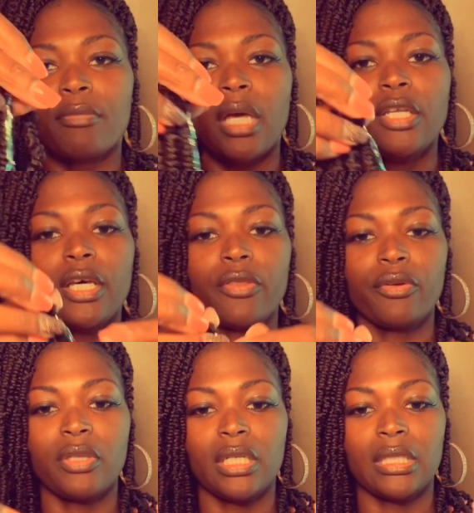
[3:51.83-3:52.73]
Another
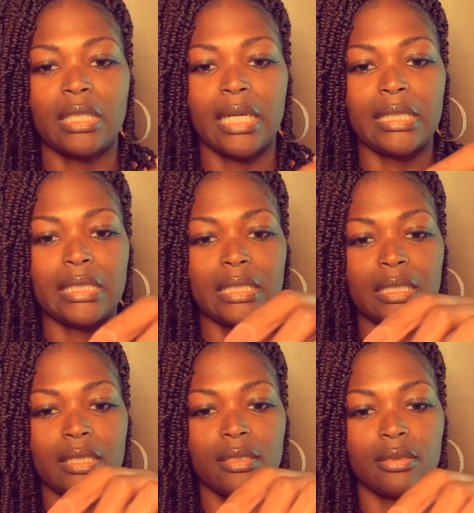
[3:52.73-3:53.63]
thing that I
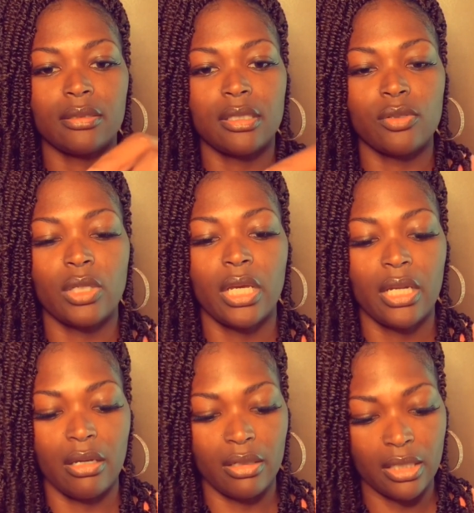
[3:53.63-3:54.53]
did to
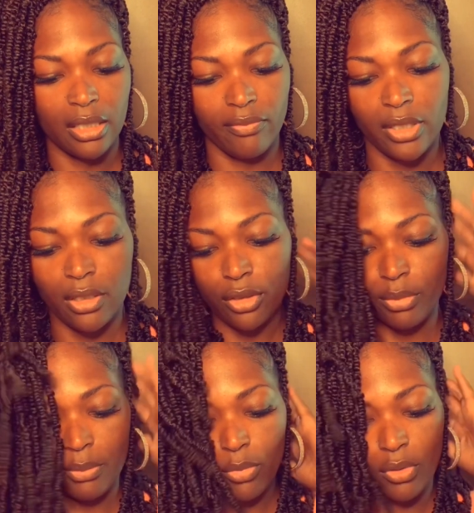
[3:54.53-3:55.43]
kind of give it a little
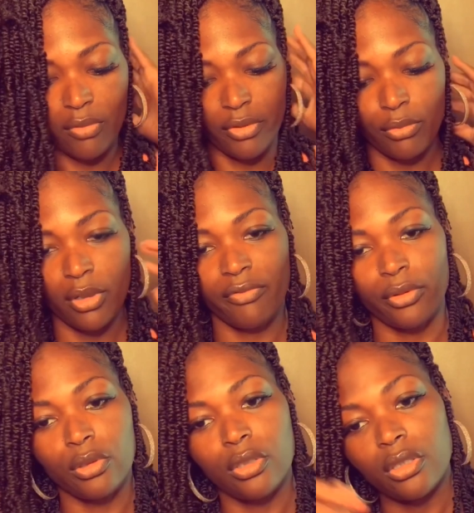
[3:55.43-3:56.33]
bit more of a
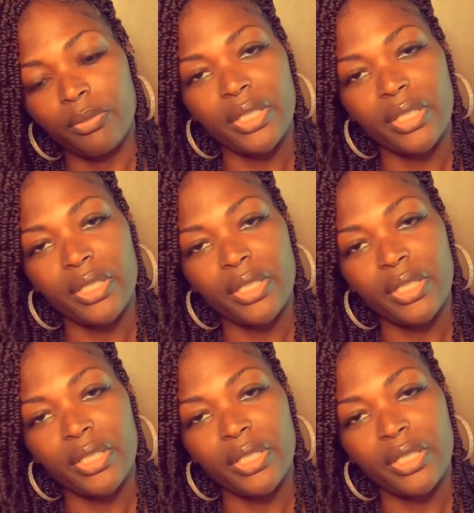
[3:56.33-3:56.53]
rougher look,